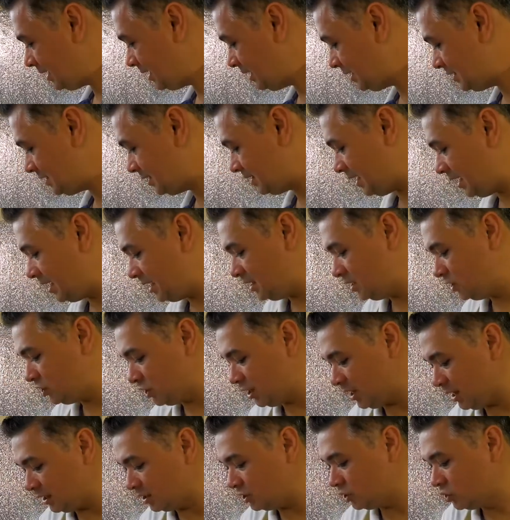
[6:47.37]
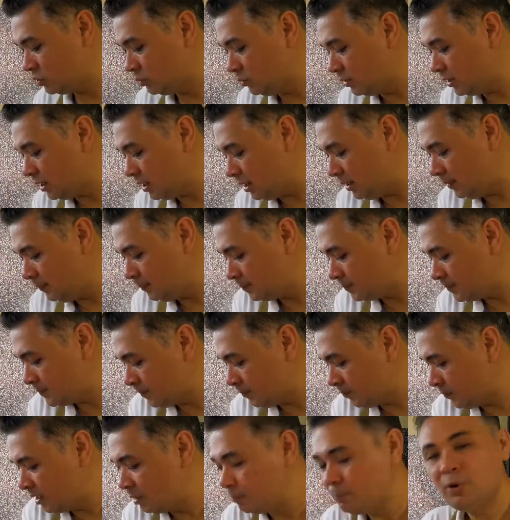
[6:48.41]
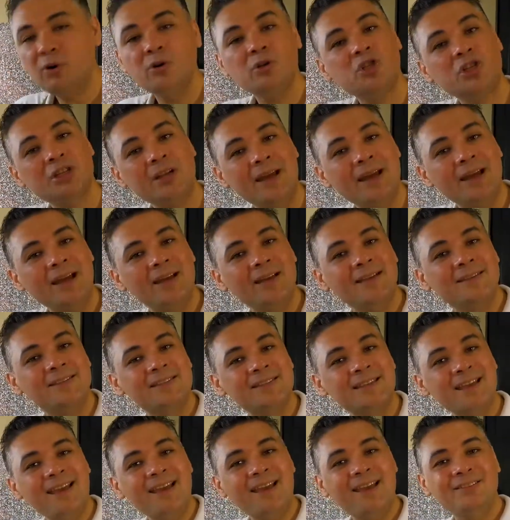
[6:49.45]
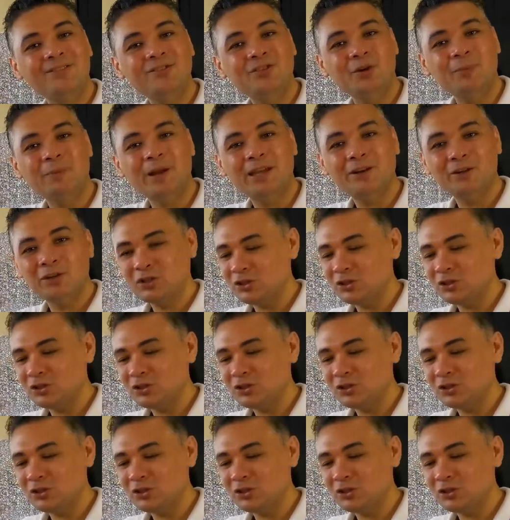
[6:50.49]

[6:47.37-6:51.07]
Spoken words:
is a shakshuka, poached eggs in tomato